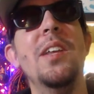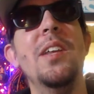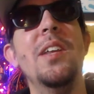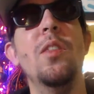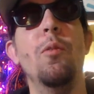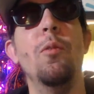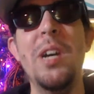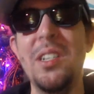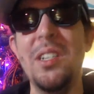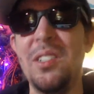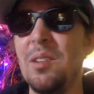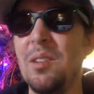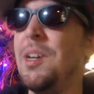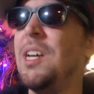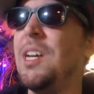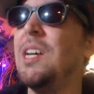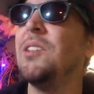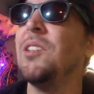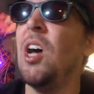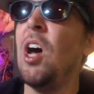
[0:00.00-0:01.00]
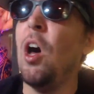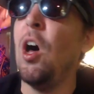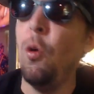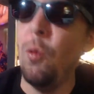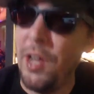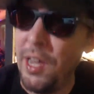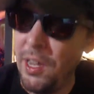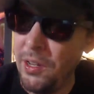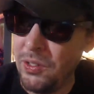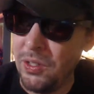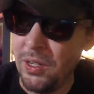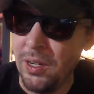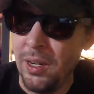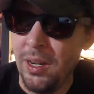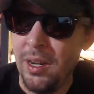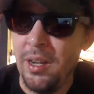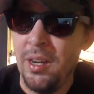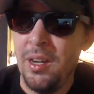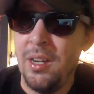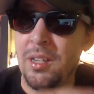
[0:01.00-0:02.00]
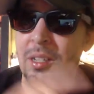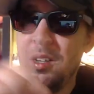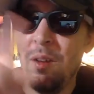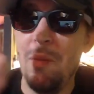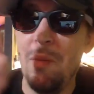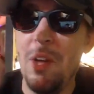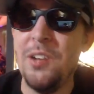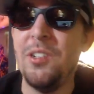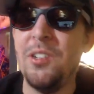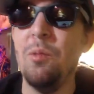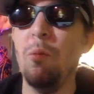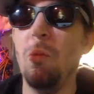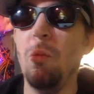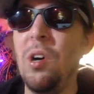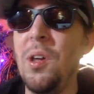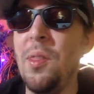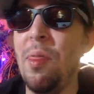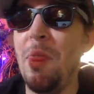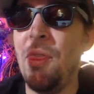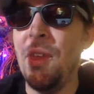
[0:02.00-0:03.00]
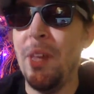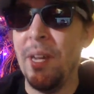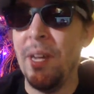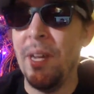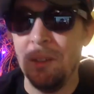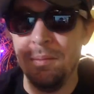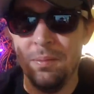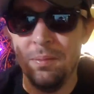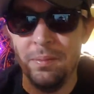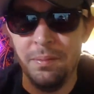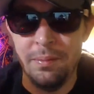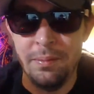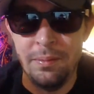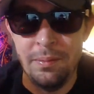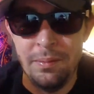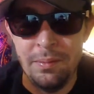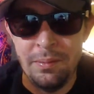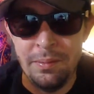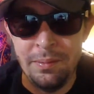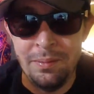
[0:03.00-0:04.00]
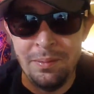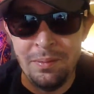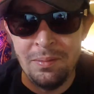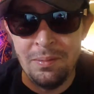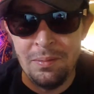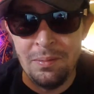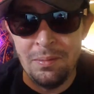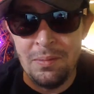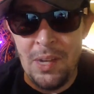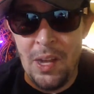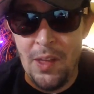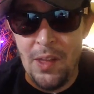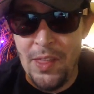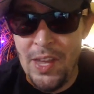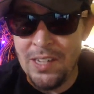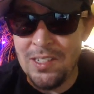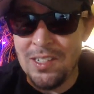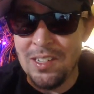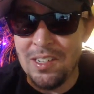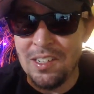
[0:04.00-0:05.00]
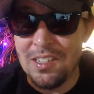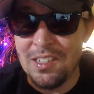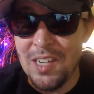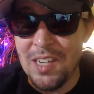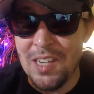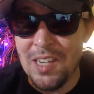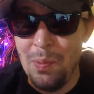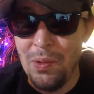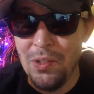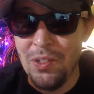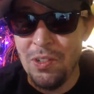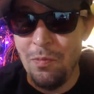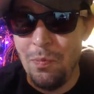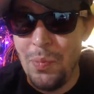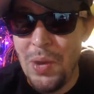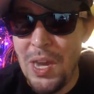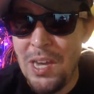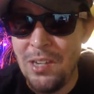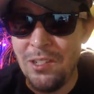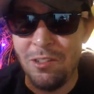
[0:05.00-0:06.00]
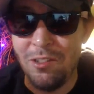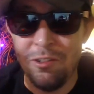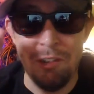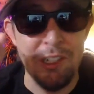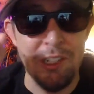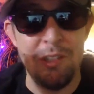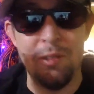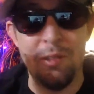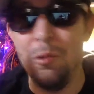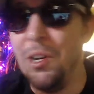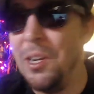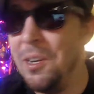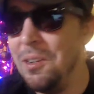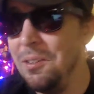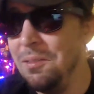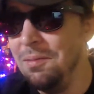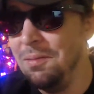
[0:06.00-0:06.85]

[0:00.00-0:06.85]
and the wisdom, as always, to mention one thing. And that's a Disciples of Base Tris tweet.